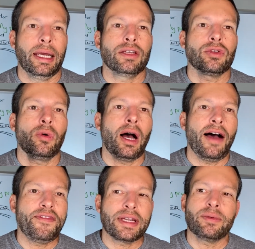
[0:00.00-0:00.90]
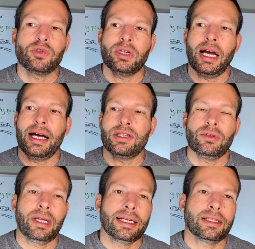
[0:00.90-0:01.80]
And so oftentimes the
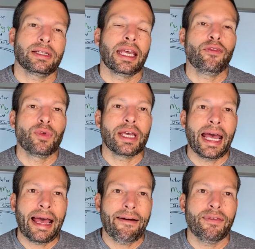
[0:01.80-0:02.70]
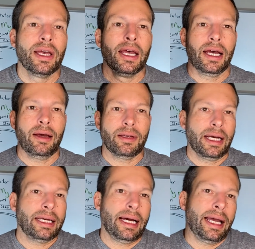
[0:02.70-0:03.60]
osteolysis, if we have
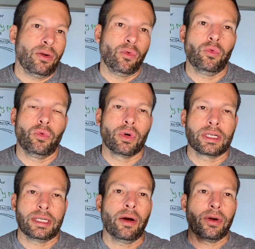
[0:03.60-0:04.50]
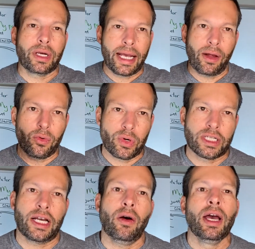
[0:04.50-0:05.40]
a guy who works out or gal who
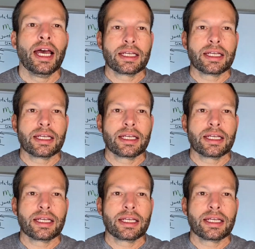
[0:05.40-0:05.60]
works out,